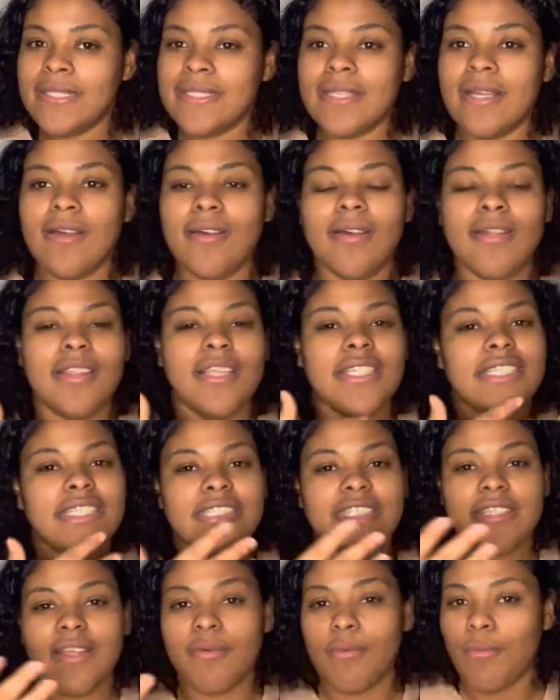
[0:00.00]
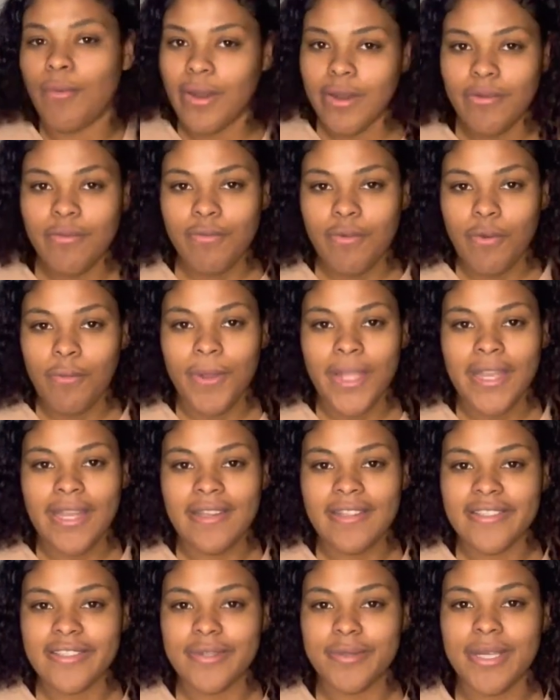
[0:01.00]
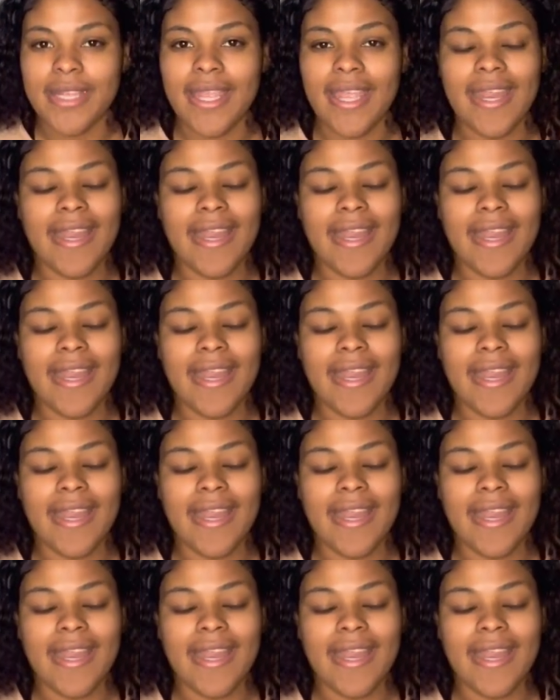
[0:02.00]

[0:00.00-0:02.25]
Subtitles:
So this is a wonderful way to do it.